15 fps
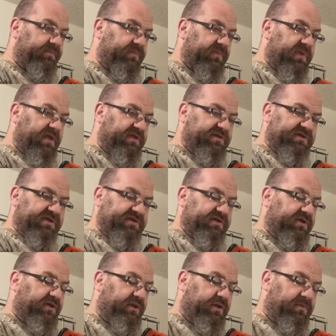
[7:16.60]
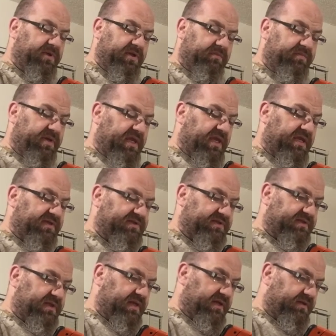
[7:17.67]
It's just an aluminum piece
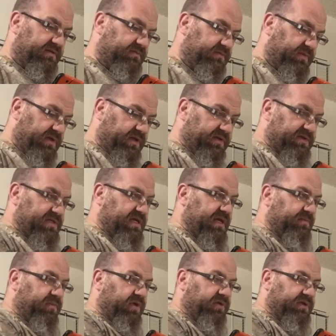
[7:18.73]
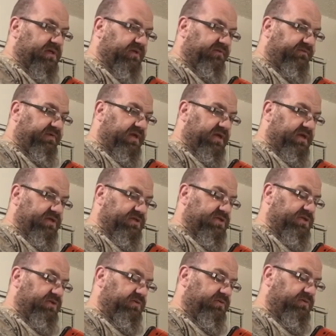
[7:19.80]
that a T-bolt can fit
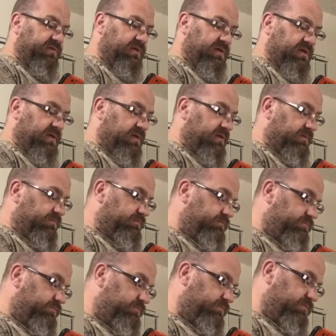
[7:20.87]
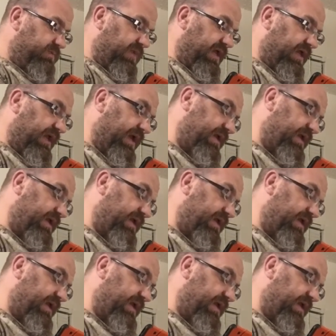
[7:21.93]
into, and I